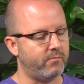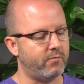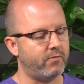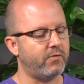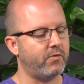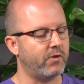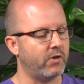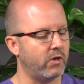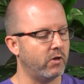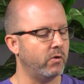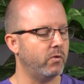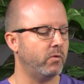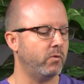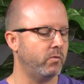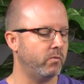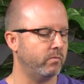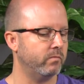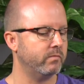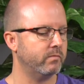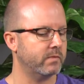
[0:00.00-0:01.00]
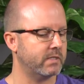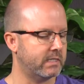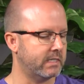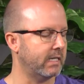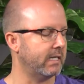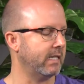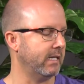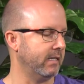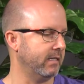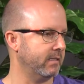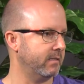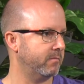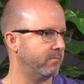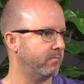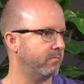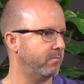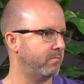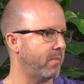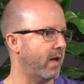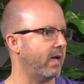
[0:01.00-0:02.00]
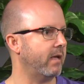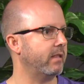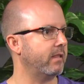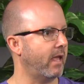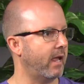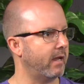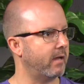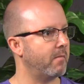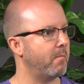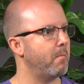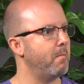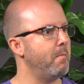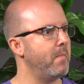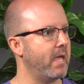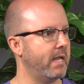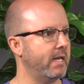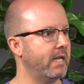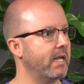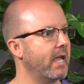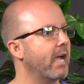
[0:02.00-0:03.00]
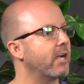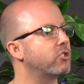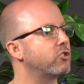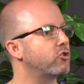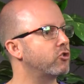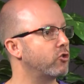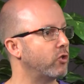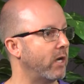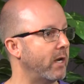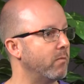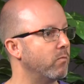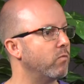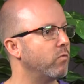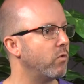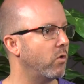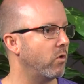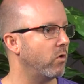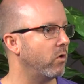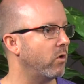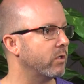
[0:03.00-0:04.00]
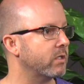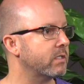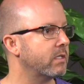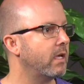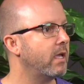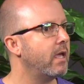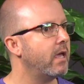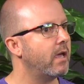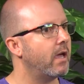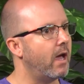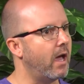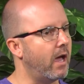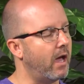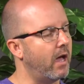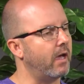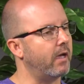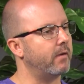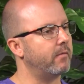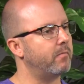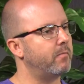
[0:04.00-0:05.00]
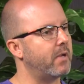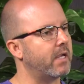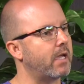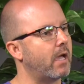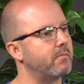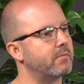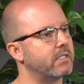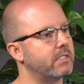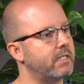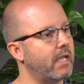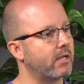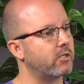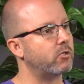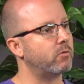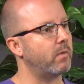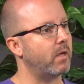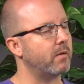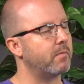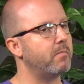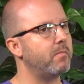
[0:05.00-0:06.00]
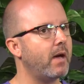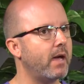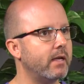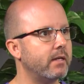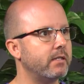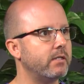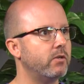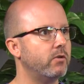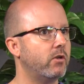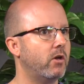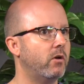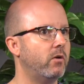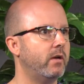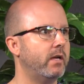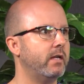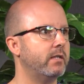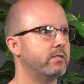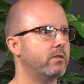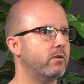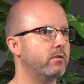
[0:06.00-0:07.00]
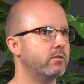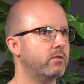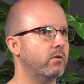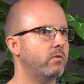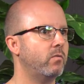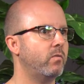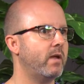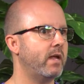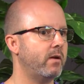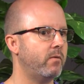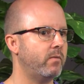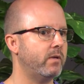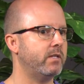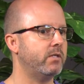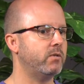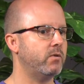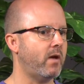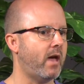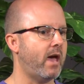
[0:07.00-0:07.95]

few cities, but like many extreme rurals, becomes a detriment. But it's also we do